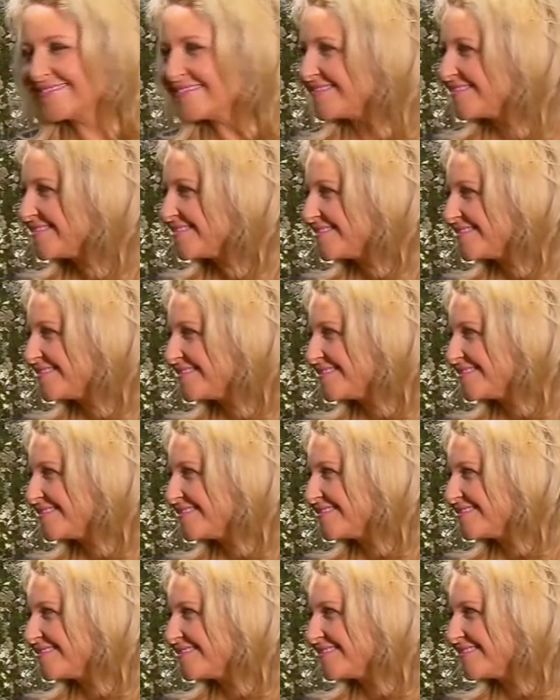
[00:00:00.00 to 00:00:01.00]

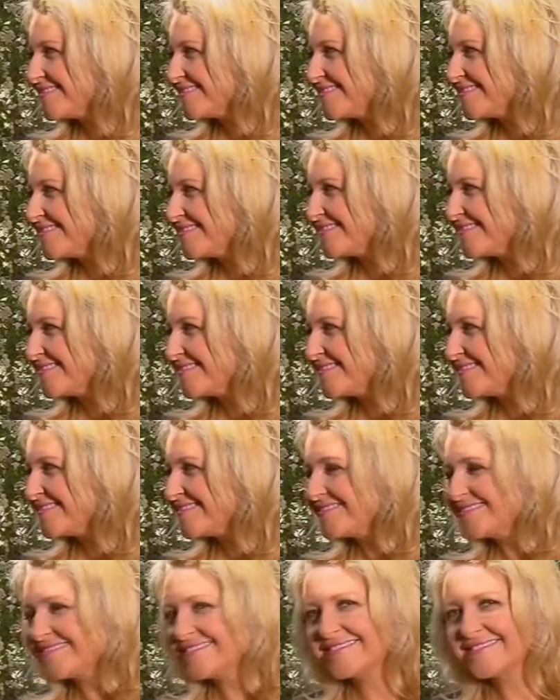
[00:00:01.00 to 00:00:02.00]

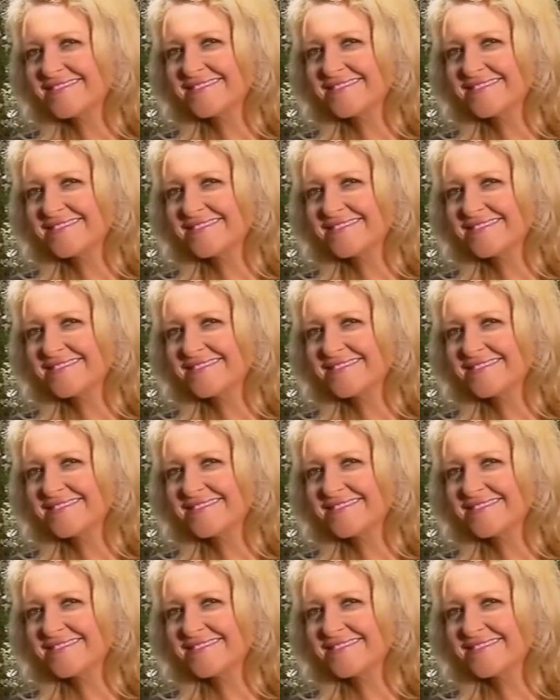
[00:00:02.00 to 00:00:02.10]
(silent)